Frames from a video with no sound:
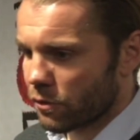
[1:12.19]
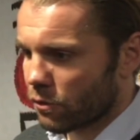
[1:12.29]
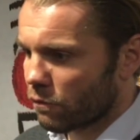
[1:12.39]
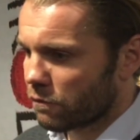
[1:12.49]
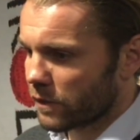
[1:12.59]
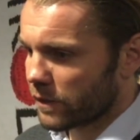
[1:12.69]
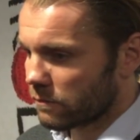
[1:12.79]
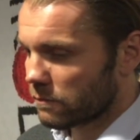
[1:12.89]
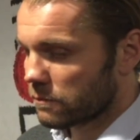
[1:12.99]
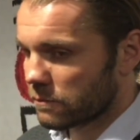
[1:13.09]
You know,
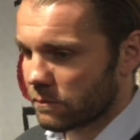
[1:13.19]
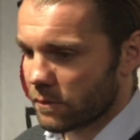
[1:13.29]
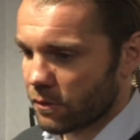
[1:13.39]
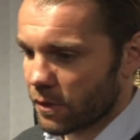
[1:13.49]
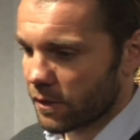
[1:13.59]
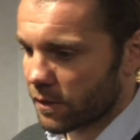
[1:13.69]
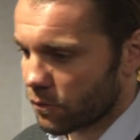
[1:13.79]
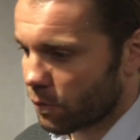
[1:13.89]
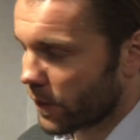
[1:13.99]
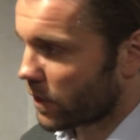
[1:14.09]
hopefully, you know they, they
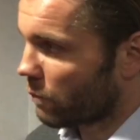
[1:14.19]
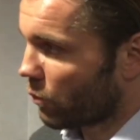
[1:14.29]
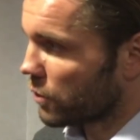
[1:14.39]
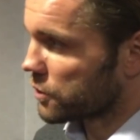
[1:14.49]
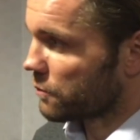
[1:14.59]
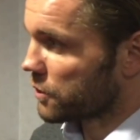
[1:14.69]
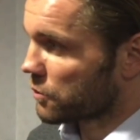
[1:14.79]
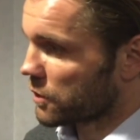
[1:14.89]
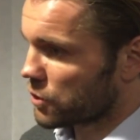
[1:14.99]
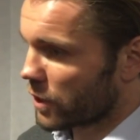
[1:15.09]
don't pick up points, and it
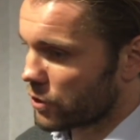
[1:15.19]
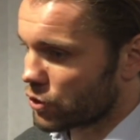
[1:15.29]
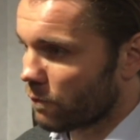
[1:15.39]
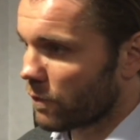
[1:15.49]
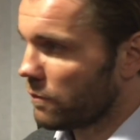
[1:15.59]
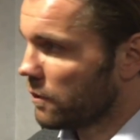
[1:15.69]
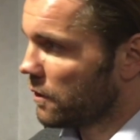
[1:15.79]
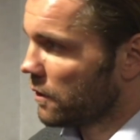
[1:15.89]
means we can try and jump them.